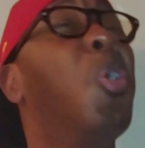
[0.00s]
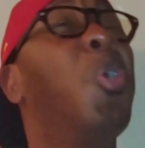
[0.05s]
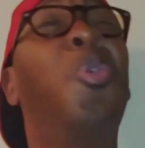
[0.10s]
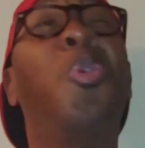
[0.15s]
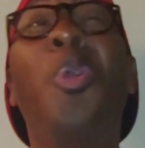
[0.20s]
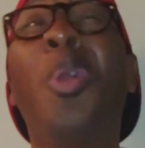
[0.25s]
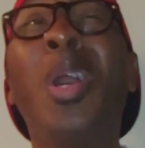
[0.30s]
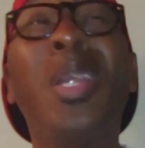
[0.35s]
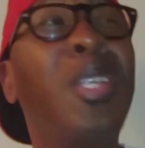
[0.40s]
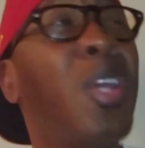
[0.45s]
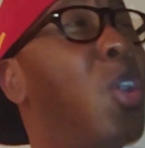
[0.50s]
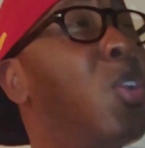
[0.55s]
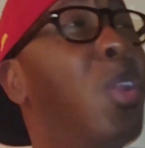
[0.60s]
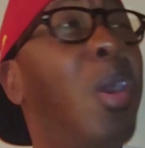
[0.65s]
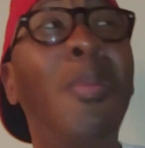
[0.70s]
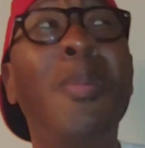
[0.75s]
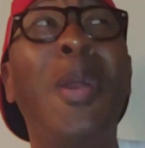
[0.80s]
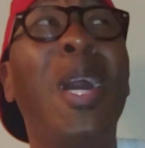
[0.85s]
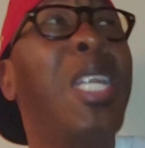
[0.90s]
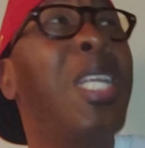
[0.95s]
Girl, don't
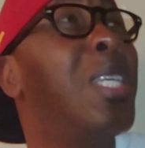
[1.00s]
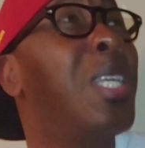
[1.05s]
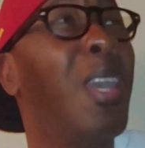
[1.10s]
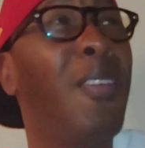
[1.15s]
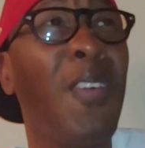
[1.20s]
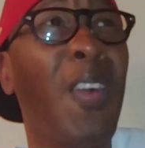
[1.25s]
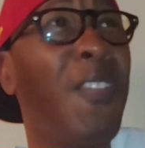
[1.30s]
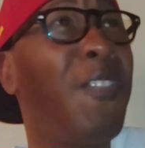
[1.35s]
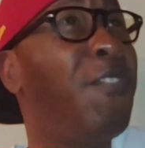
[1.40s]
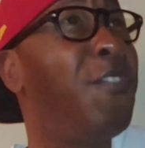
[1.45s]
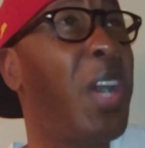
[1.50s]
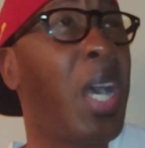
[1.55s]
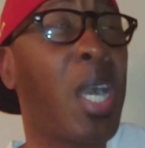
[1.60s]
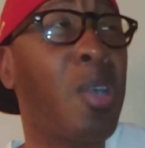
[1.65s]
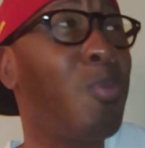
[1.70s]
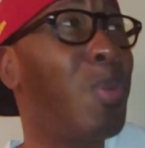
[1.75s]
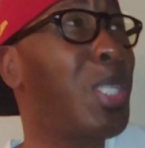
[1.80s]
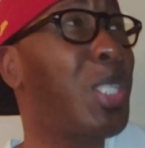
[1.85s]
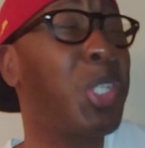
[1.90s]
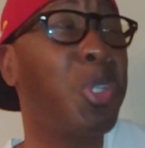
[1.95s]
nobody give a
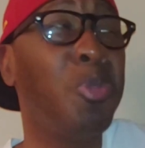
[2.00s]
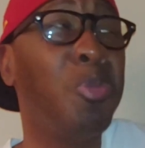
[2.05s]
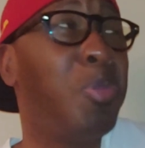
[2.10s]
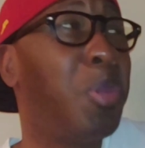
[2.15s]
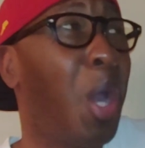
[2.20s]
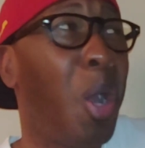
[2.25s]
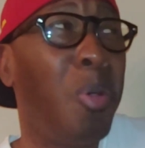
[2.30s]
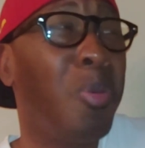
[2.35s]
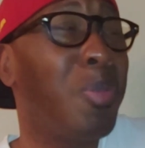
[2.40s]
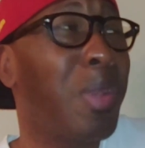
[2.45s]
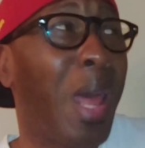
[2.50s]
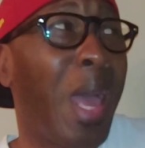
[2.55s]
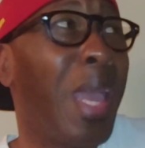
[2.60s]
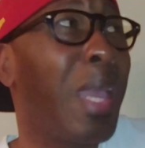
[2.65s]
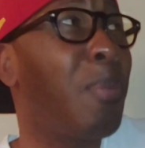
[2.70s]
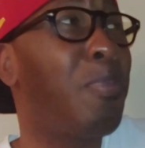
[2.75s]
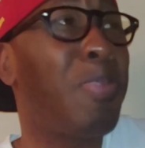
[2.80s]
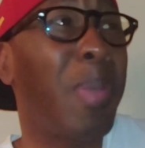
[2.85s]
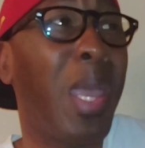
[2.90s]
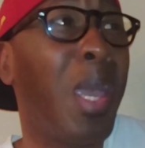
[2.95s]
fuck what you don't
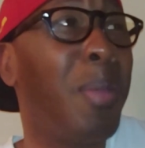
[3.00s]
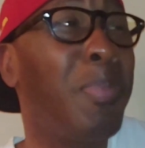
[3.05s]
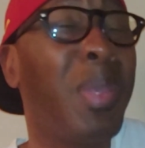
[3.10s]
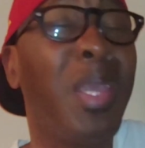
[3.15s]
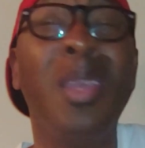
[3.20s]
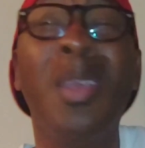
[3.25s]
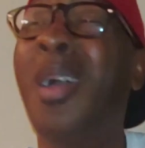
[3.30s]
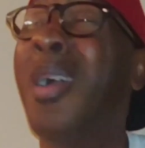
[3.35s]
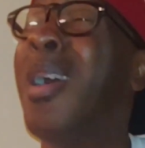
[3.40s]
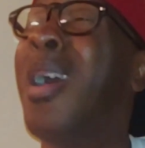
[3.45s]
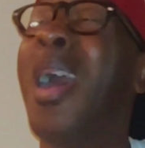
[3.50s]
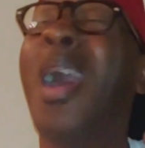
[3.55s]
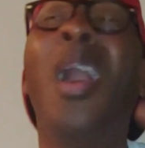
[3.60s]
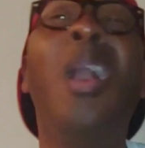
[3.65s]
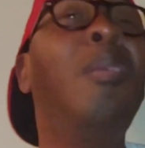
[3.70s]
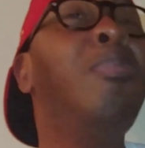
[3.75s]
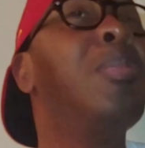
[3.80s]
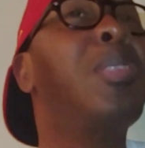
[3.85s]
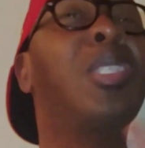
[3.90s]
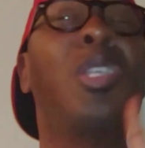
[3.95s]
like, Bambi.
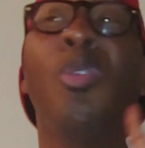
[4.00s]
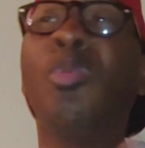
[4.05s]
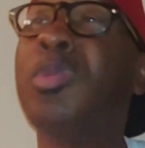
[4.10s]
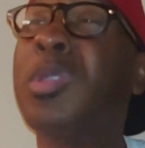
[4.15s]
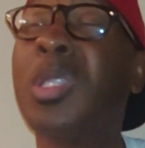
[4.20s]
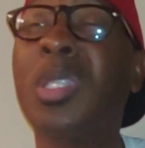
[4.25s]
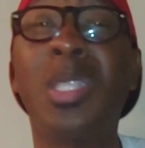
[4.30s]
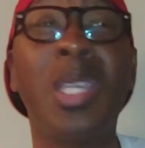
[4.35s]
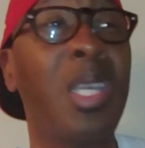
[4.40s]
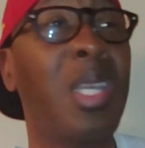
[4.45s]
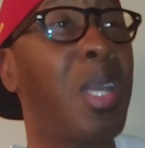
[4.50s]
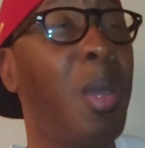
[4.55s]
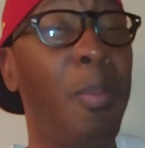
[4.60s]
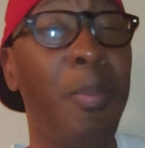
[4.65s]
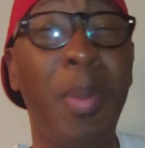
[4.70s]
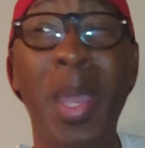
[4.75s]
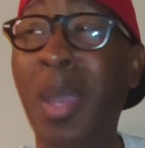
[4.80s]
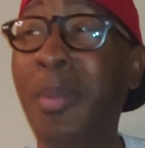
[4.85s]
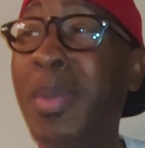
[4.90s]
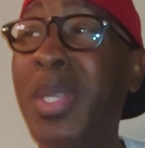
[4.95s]
I'm so sick of
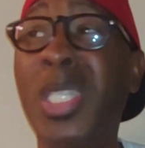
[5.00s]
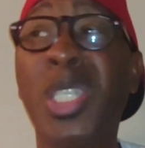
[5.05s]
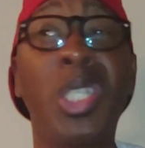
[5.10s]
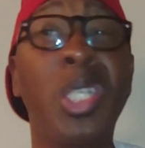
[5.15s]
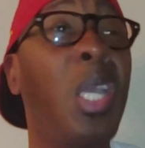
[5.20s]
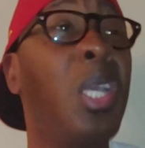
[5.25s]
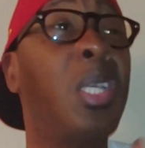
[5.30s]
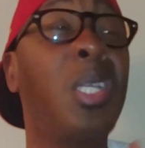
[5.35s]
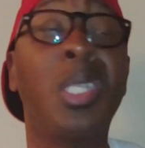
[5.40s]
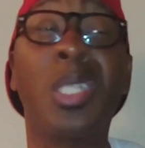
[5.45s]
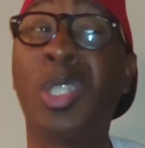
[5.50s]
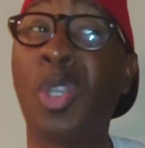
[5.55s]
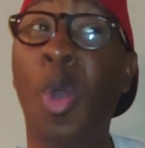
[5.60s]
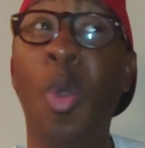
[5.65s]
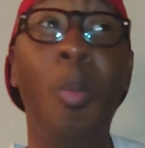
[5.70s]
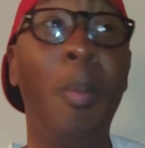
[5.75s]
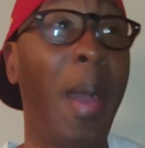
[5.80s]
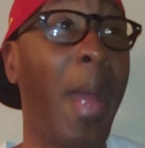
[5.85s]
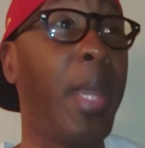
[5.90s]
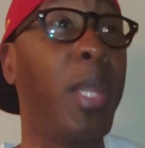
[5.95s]
Bambi. She gets
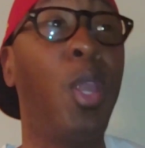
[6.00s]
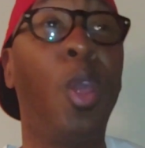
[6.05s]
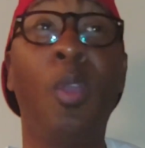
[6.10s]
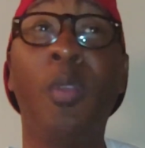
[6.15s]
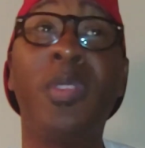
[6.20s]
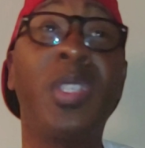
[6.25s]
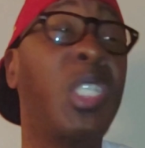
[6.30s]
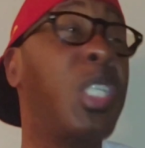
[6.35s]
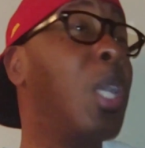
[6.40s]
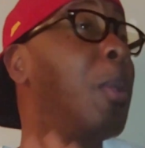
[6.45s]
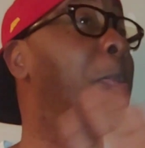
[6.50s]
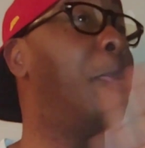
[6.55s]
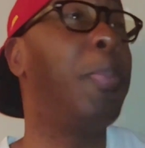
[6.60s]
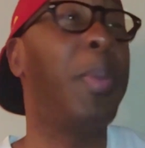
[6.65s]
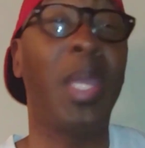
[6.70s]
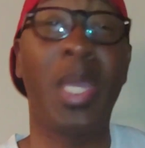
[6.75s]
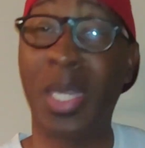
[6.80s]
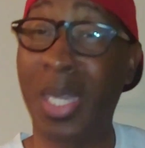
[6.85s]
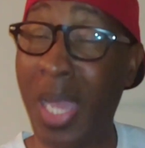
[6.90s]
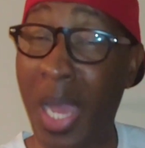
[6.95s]
on my nerves. She
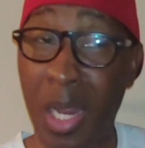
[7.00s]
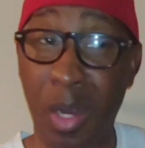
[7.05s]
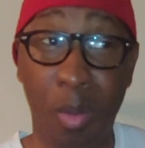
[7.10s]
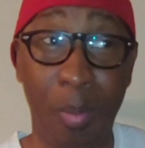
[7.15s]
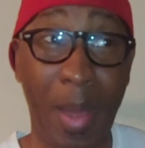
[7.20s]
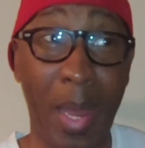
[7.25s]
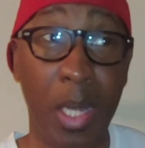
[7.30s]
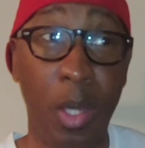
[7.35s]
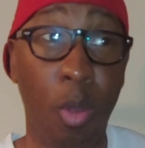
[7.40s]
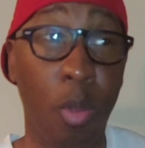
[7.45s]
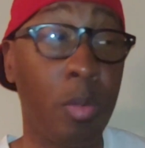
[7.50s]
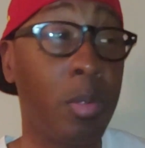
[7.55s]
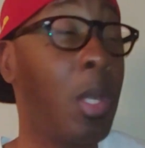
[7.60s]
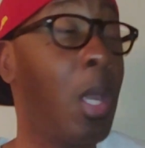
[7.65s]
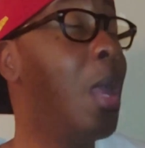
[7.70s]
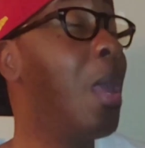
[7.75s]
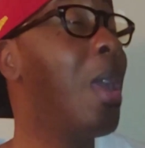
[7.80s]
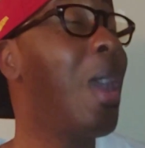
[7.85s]
been got on my nerves.